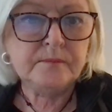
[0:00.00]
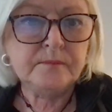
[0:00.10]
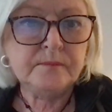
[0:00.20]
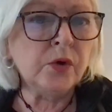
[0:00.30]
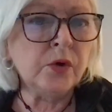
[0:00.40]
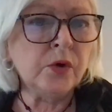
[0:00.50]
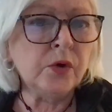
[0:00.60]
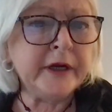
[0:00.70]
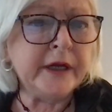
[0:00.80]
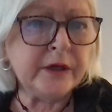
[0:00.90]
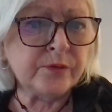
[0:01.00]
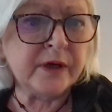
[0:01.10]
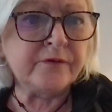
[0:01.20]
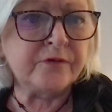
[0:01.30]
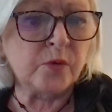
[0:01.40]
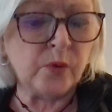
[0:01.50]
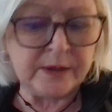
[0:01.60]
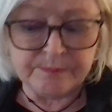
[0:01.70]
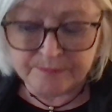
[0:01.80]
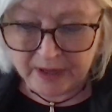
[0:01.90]
You're only entering for
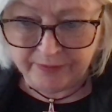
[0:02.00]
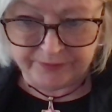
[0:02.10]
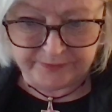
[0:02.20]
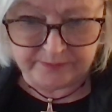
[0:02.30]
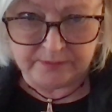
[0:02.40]
one month.